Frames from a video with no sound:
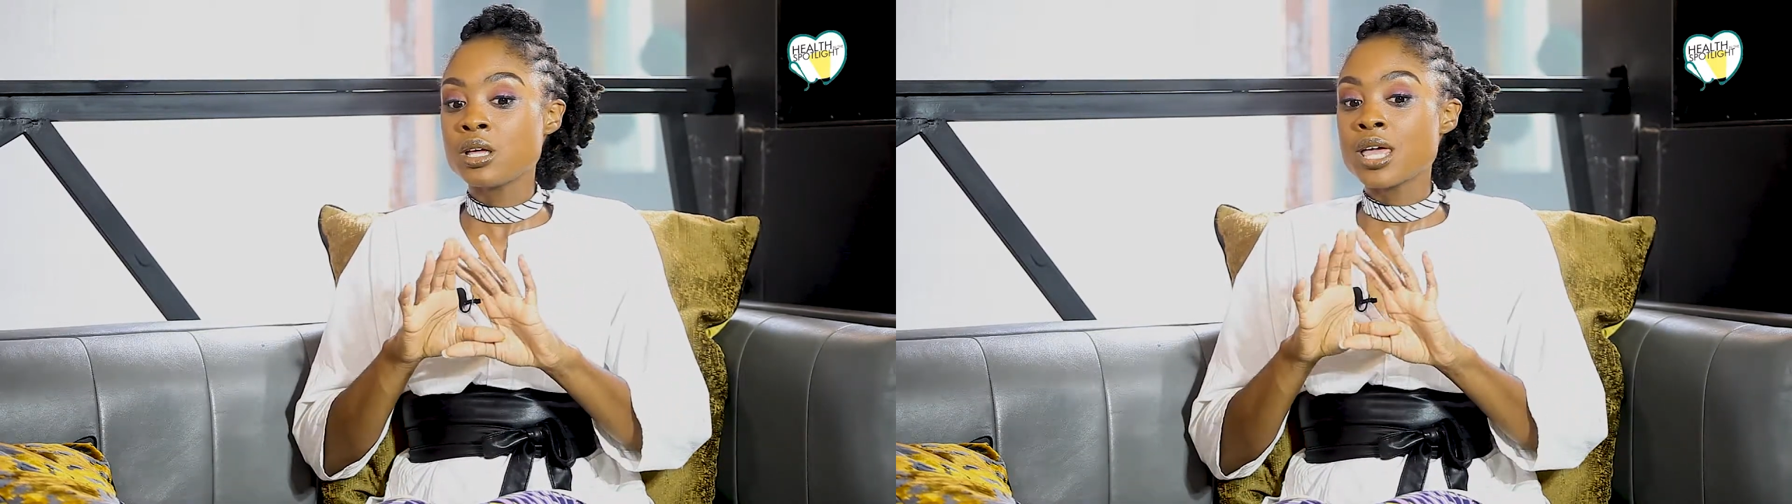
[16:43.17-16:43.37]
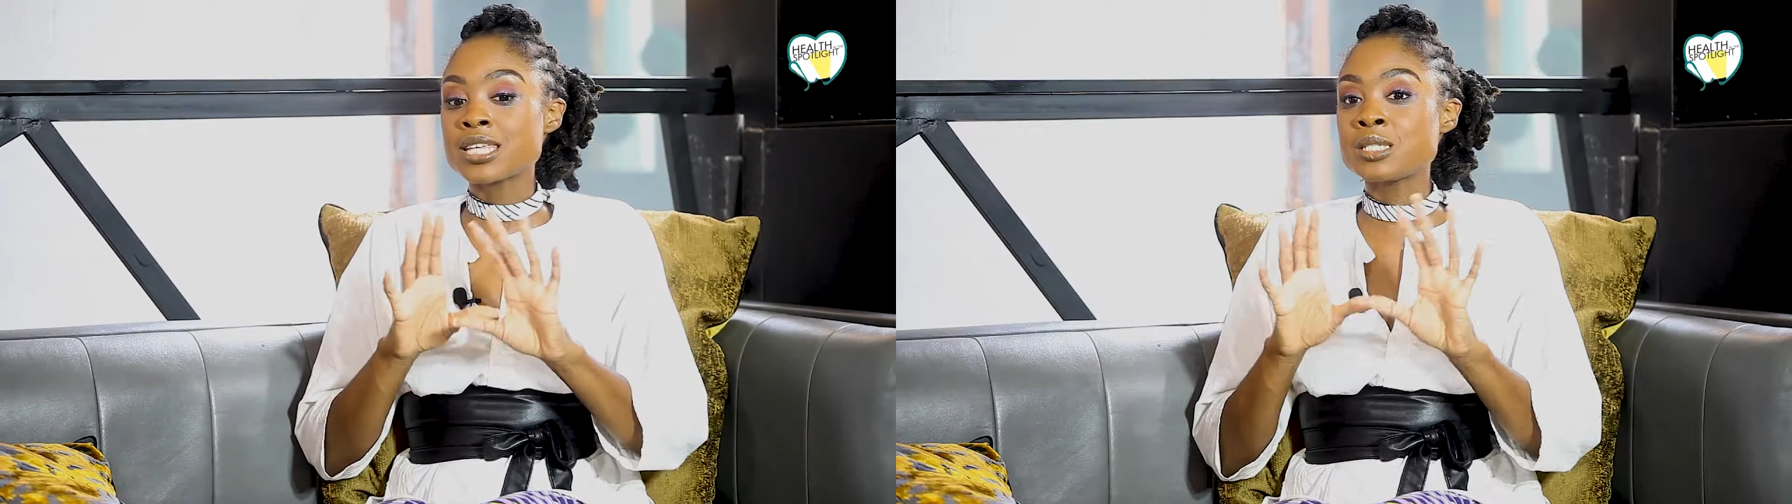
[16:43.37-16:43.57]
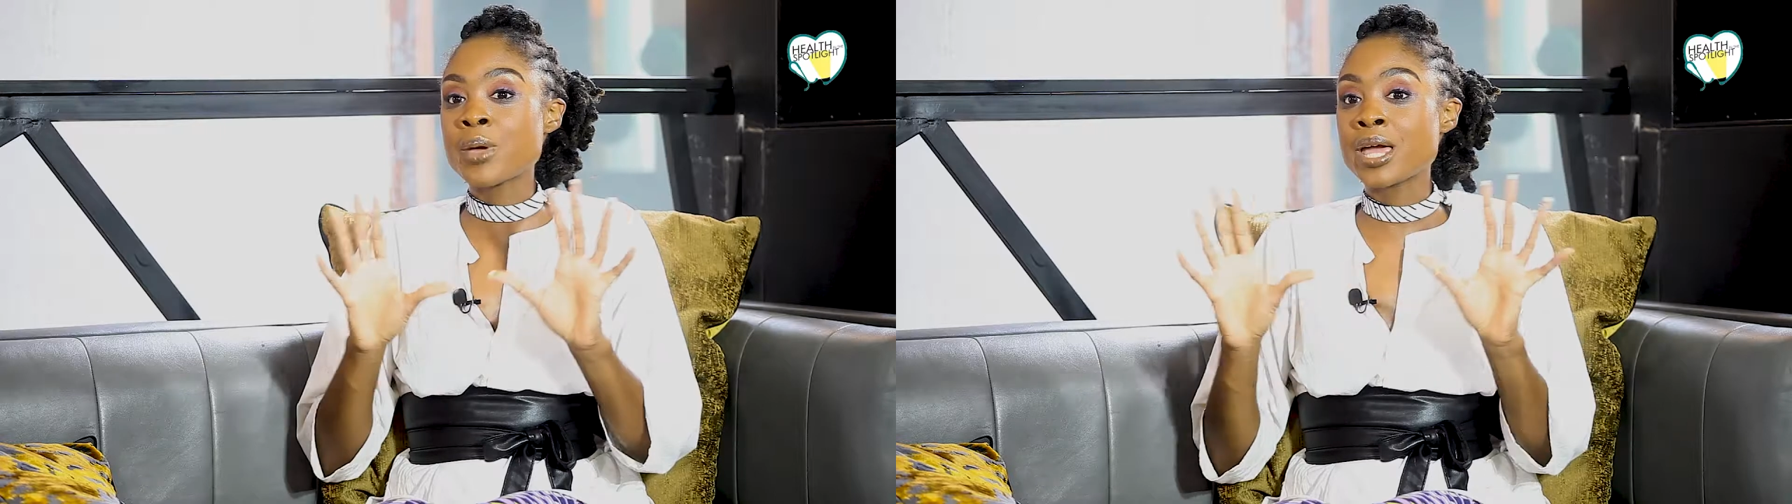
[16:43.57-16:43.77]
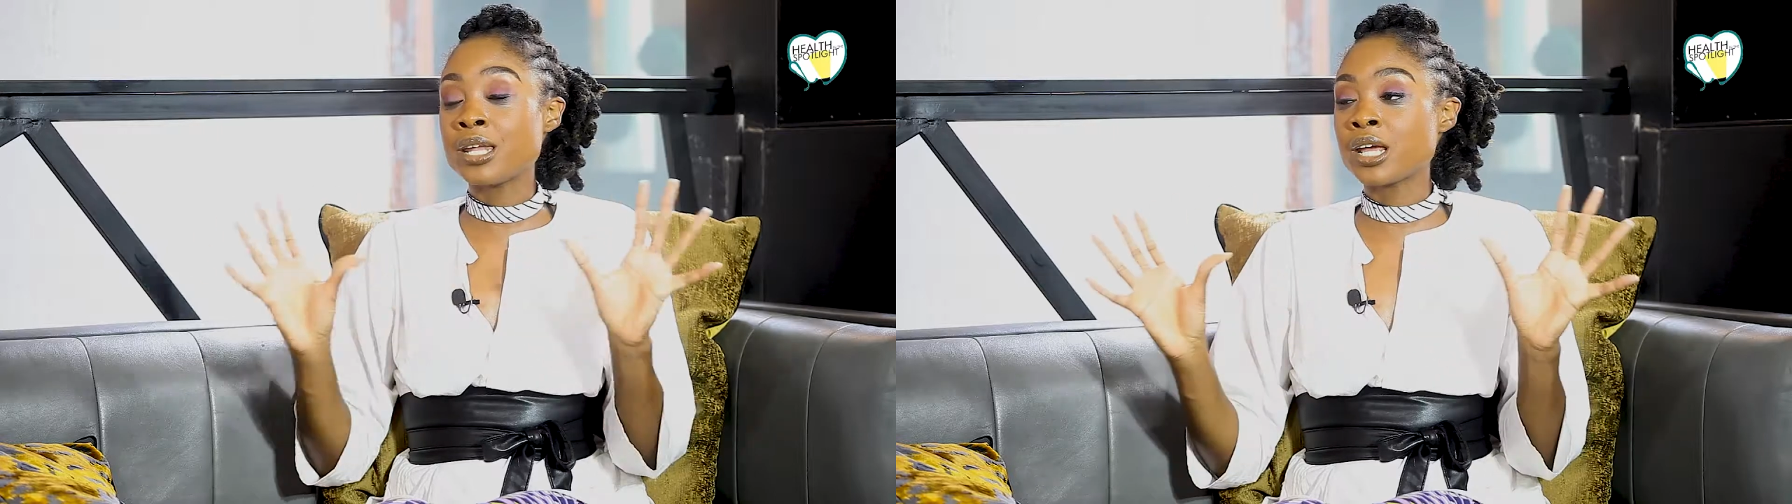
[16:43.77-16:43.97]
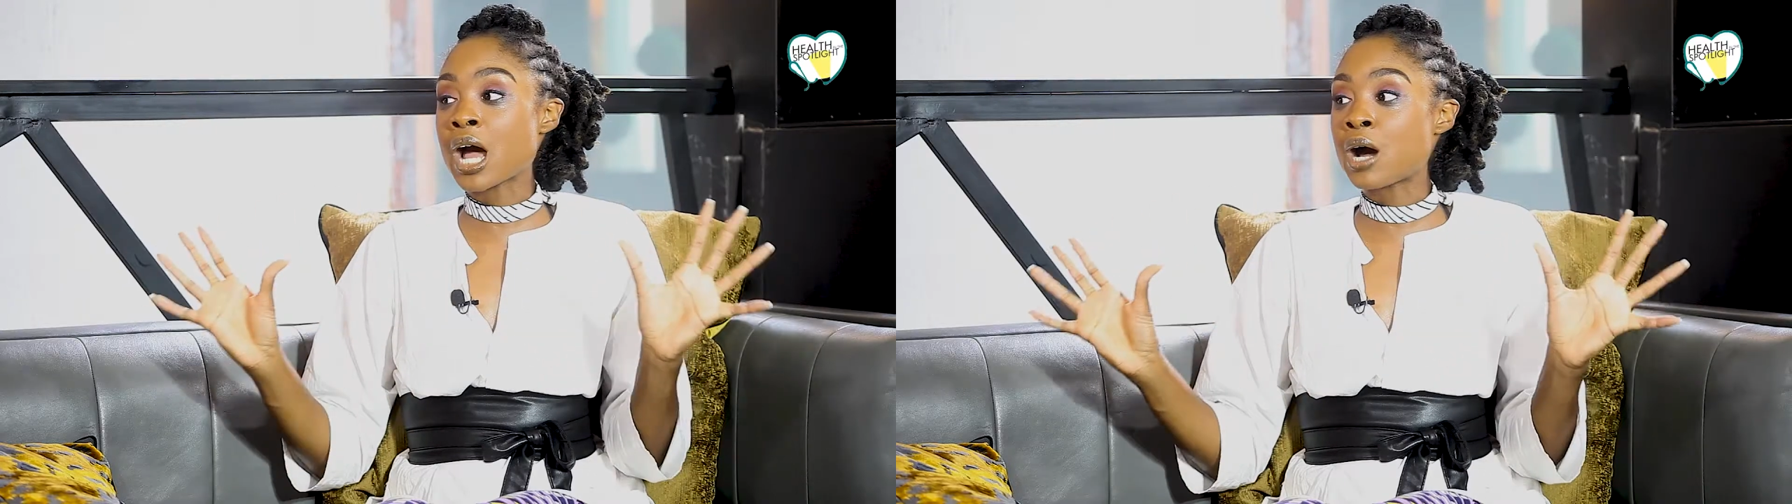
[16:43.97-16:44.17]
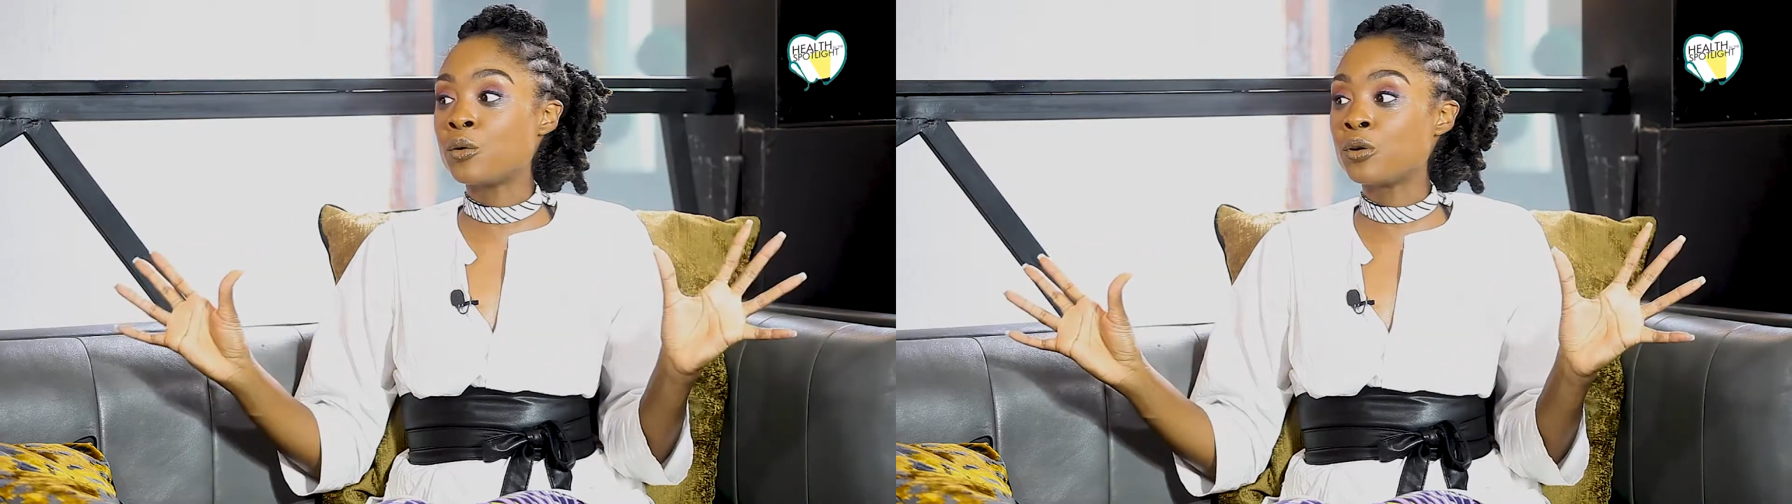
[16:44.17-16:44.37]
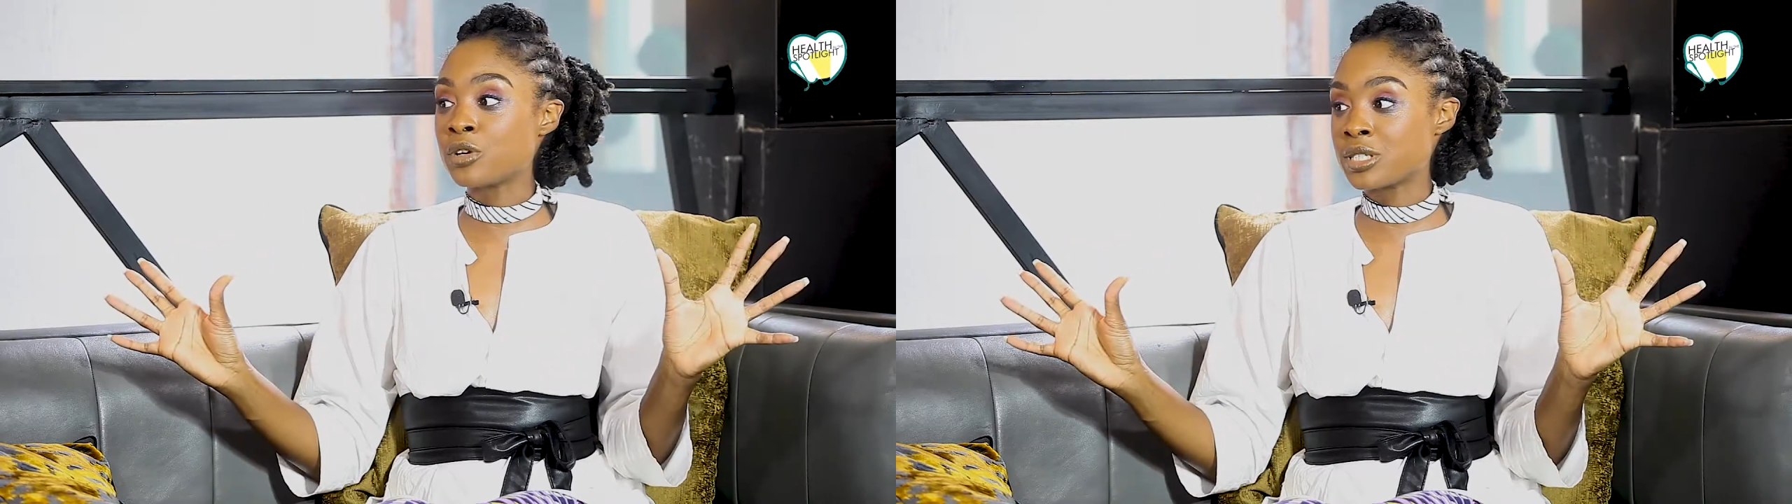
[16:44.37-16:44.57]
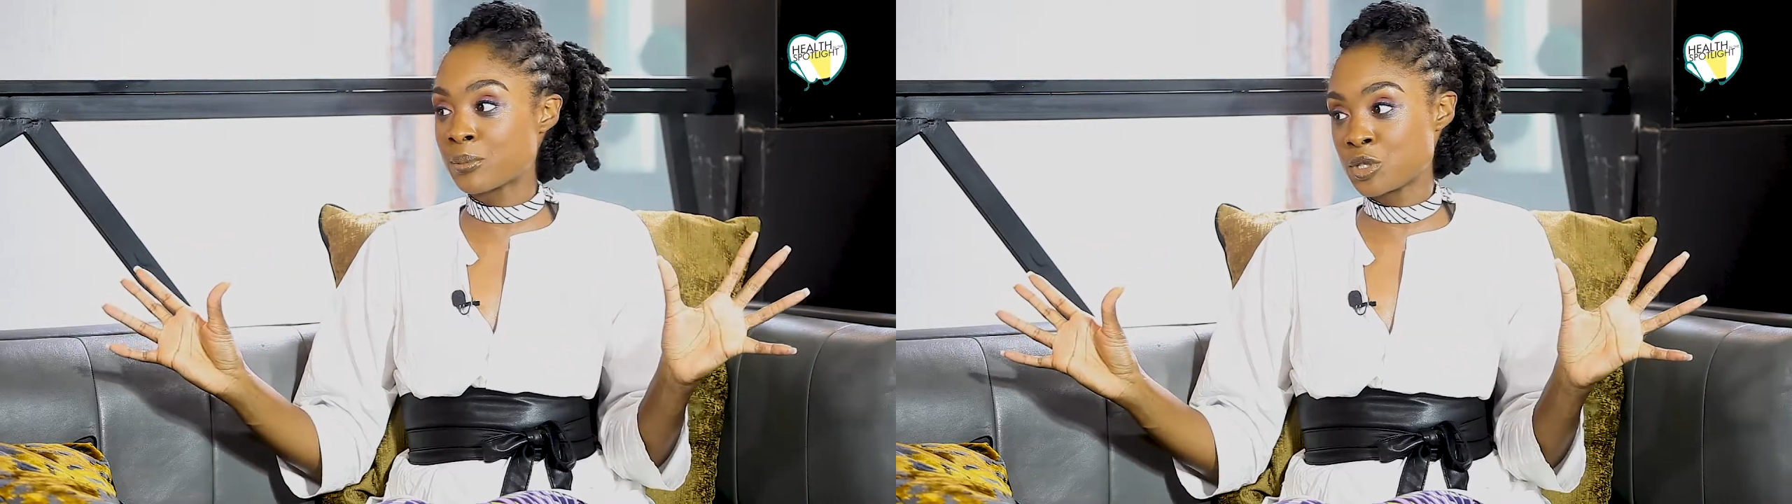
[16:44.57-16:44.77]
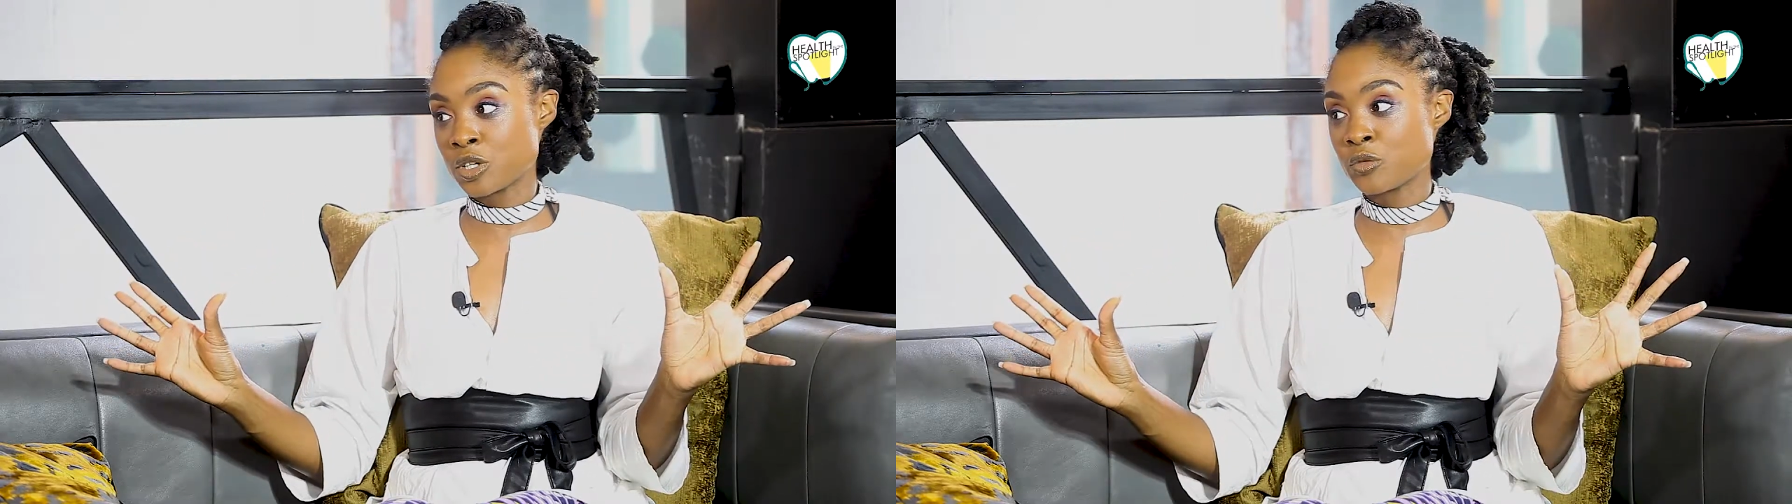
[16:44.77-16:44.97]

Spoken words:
expanding our reception